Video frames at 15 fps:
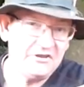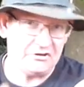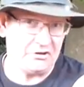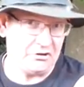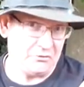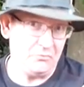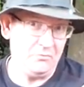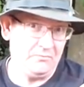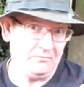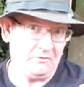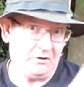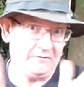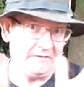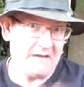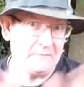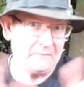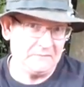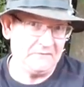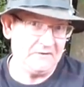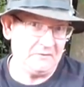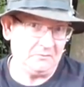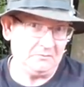to do on the other
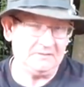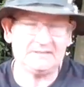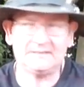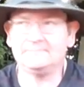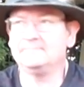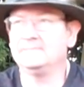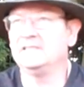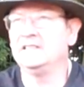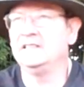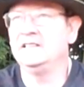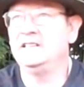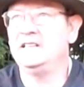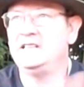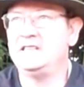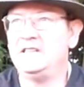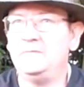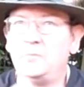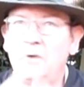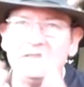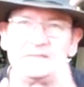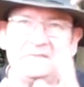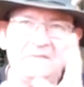fields is if one